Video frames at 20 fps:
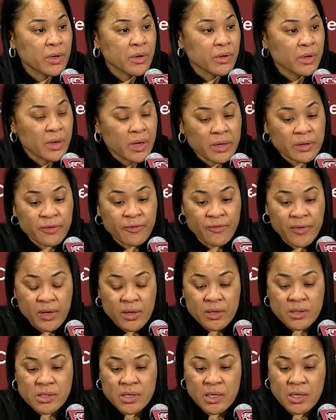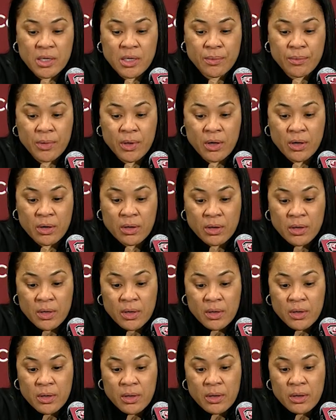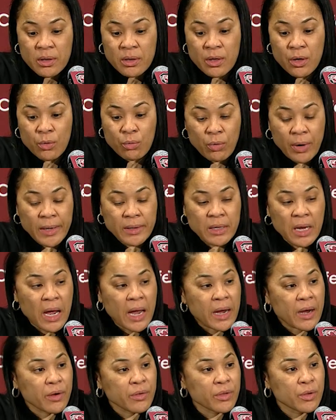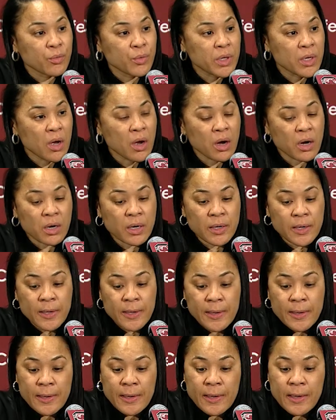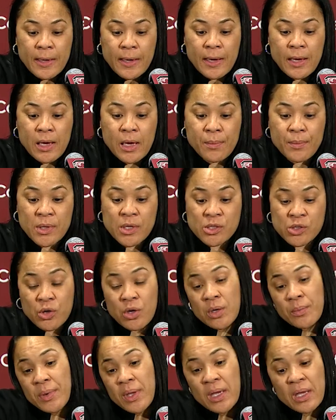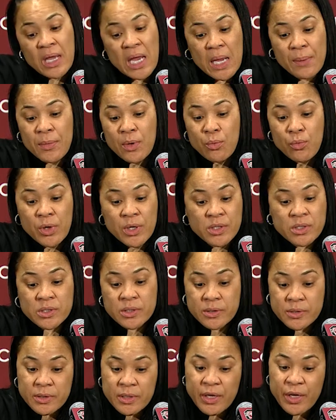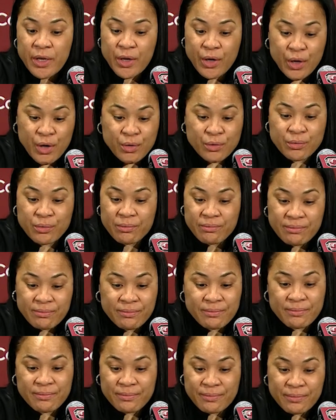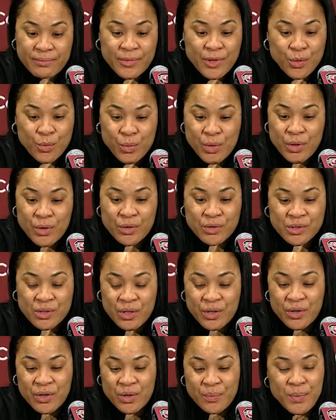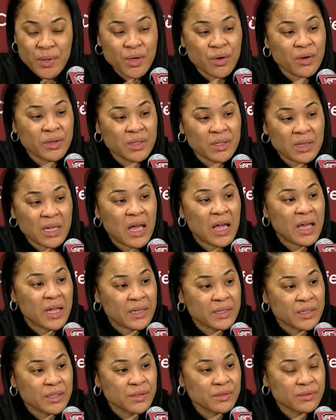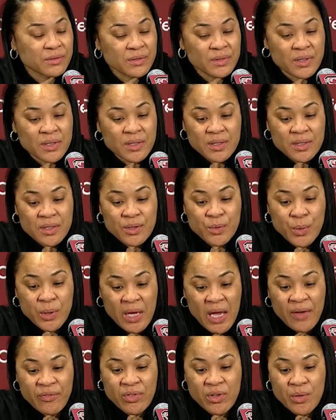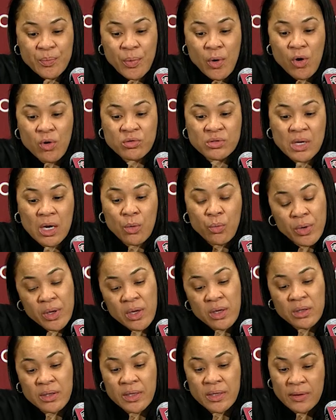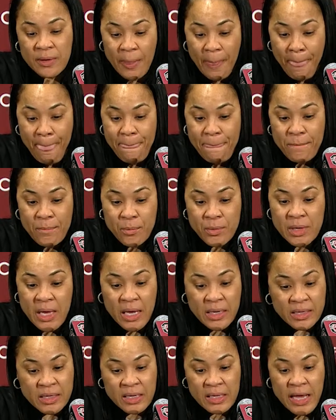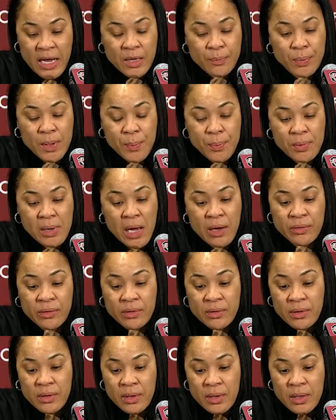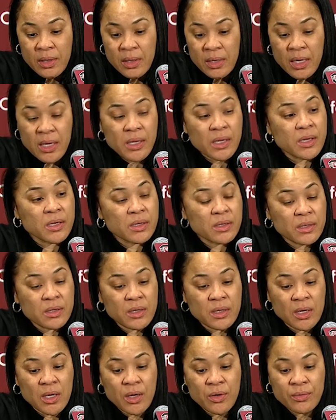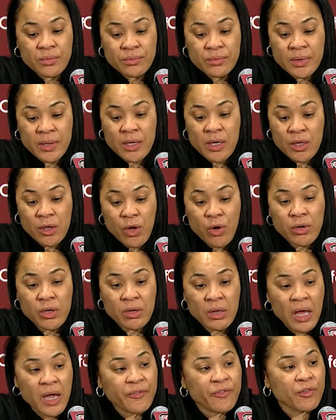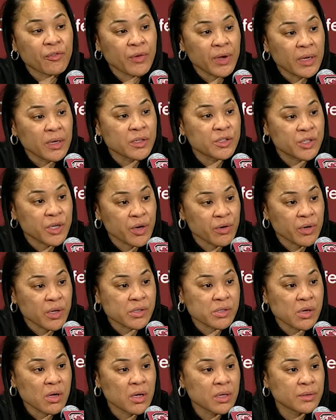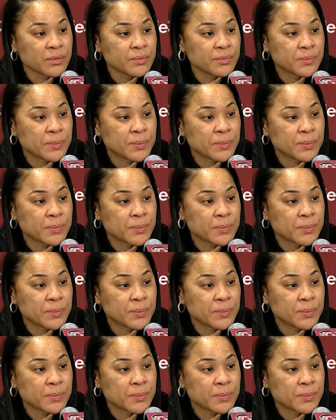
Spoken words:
They're the undefeated team. They're ranked higher than we are. And it's going to be a game in which, you know, the wills are going to be on the line. And we have to impose our will. And we got to get a lot of people out in the, you know, in Colonial Life Arena cheering us on.